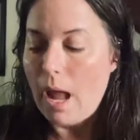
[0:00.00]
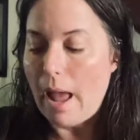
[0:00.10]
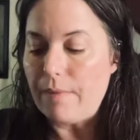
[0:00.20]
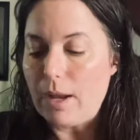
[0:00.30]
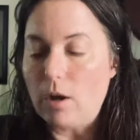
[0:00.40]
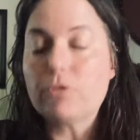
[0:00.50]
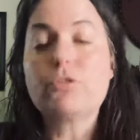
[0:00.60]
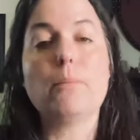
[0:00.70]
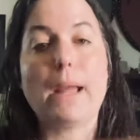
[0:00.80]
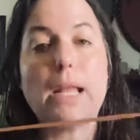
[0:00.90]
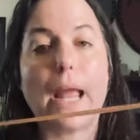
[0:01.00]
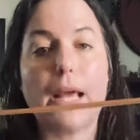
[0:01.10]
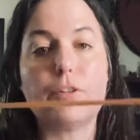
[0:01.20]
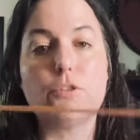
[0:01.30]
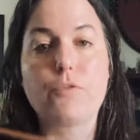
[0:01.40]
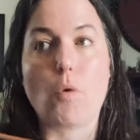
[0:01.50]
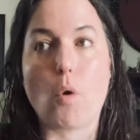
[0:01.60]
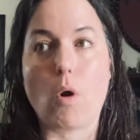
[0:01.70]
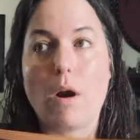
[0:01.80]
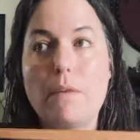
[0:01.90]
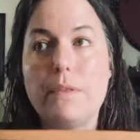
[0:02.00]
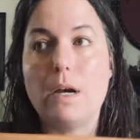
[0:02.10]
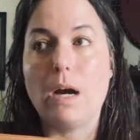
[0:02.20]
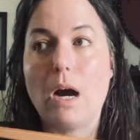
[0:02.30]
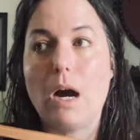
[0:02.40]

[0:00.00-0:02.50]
And they also make handles for the